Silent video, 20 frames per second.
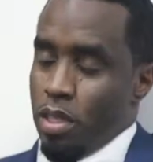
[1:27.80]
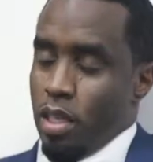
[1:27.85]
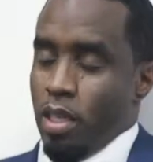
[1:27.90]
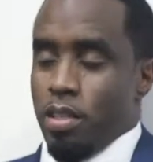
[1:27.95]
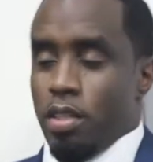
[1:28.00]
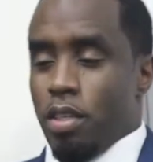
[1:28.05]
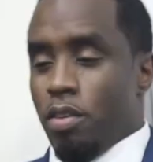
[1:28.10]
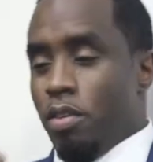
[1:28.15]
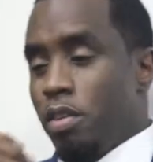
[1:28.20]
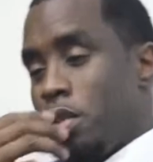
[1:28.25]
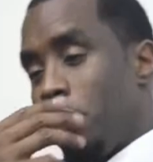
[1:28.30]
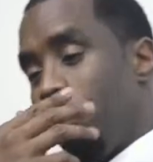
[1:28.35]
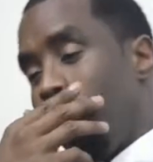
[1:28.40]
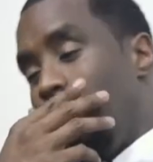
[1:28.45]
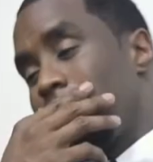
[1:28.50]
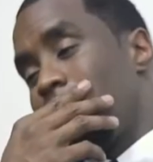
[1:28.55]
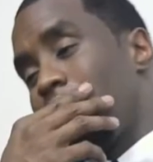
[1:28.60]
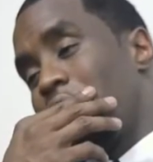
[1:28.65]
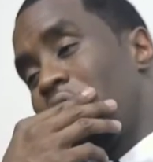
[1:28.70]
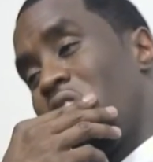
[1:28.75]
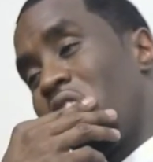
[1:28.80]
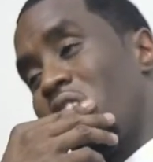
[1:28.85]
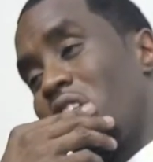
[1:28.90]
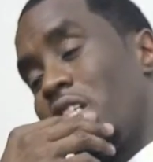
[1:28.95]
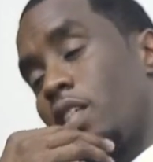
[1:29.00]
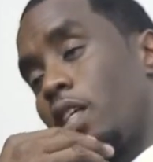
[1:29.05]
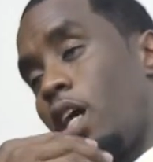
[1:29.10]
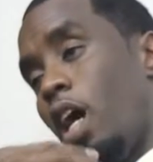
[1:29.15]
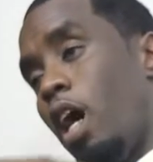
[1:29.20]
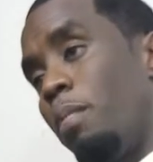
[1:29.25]
I would say the secret to my success
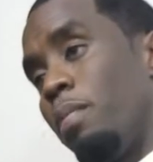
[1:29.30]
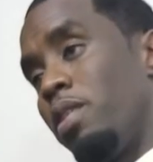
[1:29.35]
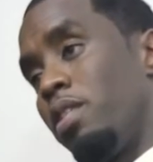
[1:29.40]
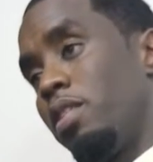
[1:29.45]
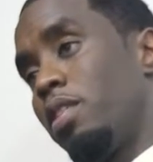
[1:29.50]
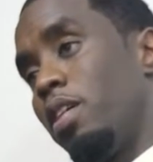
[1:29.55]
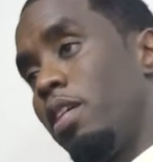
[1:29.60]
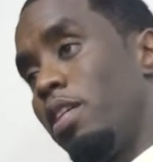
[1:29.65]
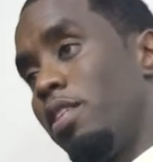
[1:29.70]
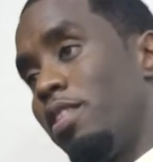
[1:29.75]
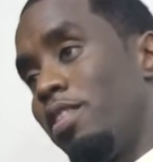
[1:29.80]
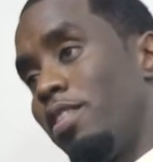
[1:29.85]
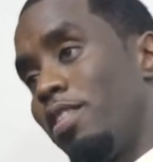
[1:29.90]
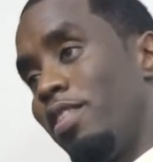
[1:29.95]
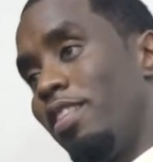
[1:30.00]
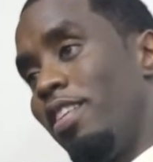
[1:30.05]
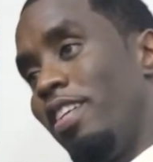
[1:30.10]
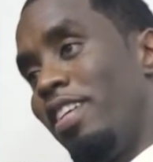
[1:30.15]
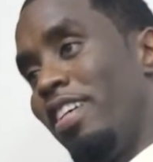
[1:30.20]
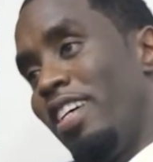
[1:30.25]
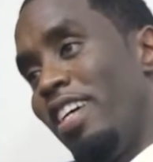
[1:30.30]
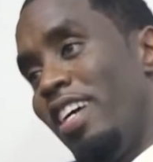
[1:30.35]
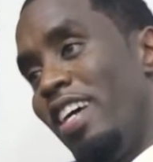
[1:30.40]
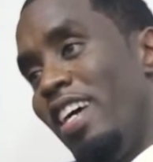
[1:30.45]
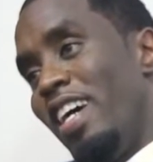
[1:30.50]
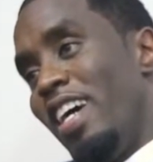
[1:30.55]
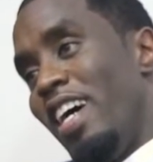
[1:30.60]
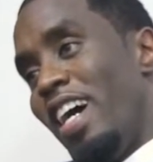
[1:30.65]
is common sense. Yeah.